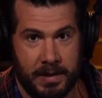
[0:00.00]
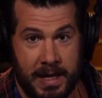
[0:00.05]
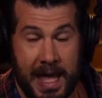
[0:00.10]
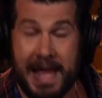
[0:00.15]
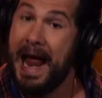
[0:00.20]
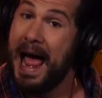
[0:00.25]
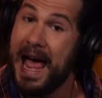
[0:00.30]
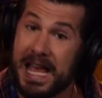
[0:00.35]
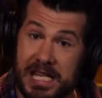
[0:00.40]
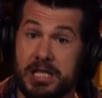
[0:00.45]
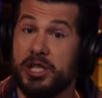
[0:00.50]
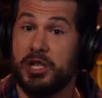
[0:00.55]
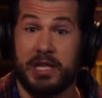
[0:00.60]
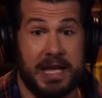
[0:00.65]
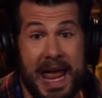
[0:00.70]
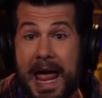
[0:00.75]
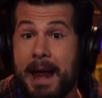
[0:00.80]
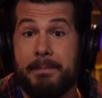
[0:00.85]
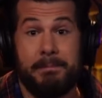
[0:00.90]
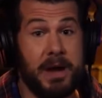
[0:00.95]
It has you
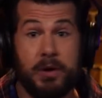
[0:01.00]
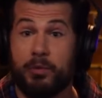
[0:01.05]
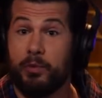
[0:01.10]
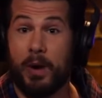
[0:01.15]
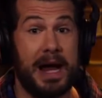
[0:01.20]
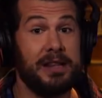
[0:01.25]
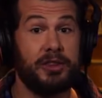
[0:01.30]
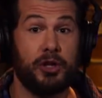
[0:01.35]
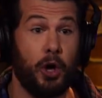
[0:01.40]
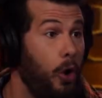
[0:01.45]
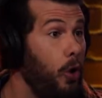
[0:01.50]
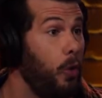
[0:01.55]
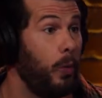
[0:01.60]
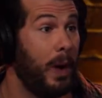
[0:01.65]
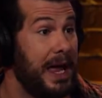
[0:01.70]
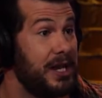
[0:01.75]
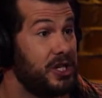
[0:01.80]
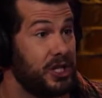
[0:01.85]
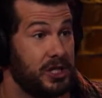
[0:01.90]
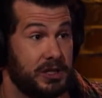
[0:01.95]
can't be right the whole
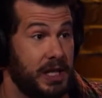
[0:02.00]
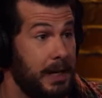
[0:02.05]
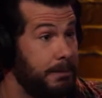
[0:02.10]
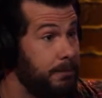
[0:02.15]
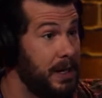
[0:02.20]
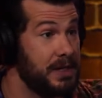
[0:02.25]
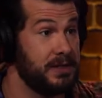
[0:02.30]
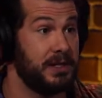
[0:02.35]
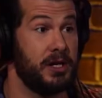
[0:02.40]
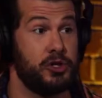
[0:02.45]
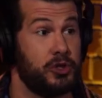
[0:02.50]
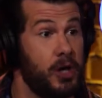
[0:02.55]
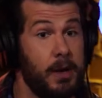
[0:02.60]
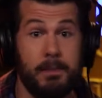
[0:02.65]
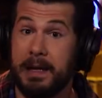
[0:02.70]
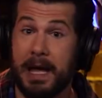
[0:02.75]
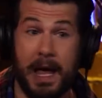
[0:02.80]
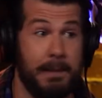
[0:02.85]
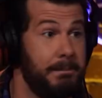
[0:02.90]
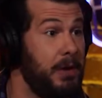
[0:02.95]
way, just like President yeah.
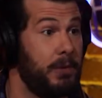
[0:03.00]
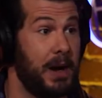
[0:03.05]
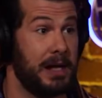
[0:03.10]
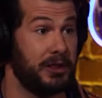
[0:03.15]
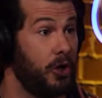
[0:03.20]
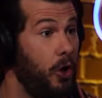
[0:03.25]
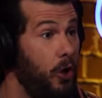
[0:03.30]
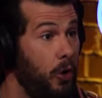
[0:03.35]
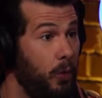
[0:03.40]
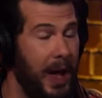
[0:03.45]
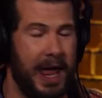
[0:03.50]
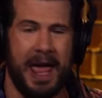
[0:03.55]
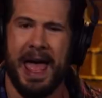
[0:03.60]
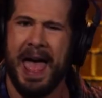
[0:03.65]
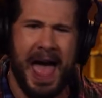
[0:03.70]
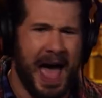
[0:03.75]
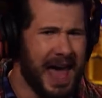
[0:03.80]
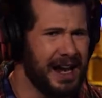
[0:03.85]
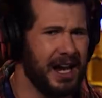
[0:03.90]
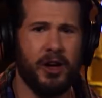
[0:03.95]
Trump can't be right the whole way.
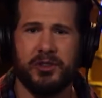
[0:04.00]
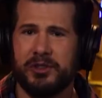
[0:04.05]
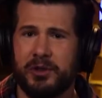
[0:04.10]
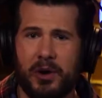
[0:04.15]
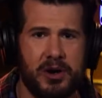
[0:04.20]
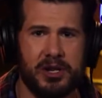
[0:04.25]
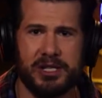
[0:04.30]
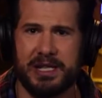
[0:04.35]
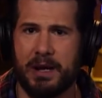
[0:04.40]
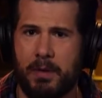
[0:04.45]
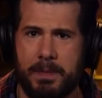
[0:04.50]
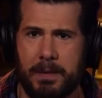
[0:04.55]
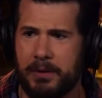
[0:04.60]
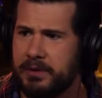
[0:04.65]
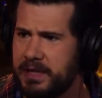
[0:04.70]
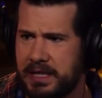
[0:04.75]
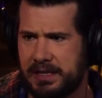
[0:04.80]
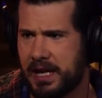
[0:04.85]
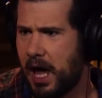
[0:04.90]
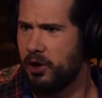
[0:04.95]
And yeah, I also exactly. don't understand when people
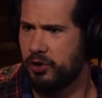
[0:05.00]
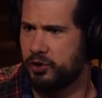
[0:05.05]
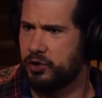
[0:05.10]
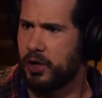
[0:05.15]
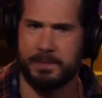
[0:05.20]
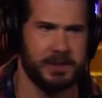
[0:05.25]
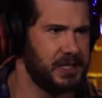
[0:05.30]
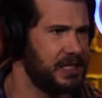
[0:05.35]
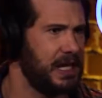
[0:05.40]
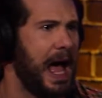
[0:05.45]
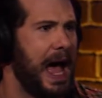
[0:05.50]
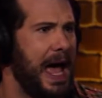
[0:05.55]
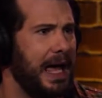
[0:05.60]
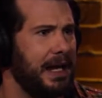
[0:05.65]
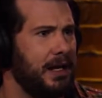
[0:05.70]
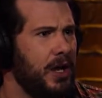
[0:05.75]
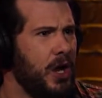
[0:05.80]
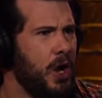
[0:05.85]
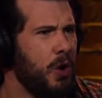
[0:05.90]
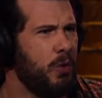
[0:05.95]
say Donald Trump's
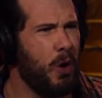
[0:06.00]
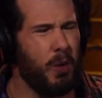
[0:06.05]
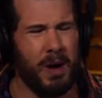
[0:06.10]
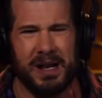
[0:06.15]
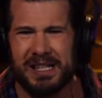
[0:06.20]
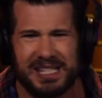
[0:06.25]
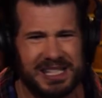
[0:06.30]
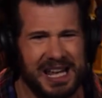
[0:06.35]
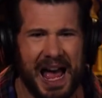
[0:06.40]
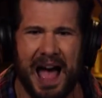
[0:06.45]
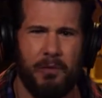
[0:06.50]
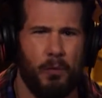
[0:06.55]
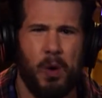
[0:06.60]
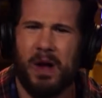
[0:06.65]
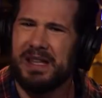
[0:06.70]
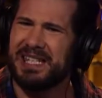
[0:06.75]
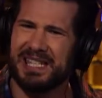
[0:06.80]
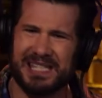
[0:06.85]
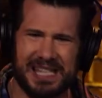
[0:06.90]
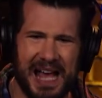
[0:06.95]
side. Well, what side?
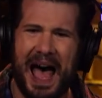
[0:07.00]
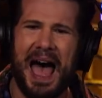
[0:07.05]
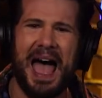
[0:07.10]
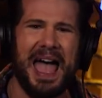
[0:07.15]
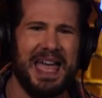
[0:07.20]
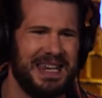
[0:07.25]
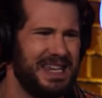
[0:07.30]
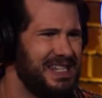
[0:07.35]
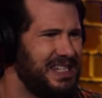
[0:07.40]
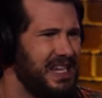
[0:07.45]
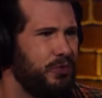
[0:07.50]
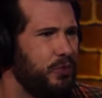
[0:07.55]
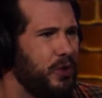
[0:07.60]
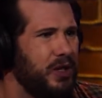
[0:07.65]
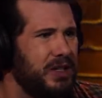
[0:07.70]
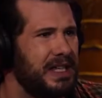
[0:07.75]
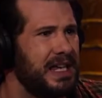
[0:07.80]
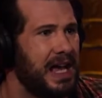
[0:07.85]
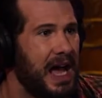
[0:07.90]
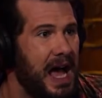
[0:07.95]
What side is he
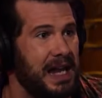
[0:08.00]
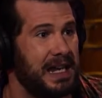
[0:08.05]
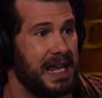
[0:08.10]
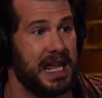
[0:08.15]
really on?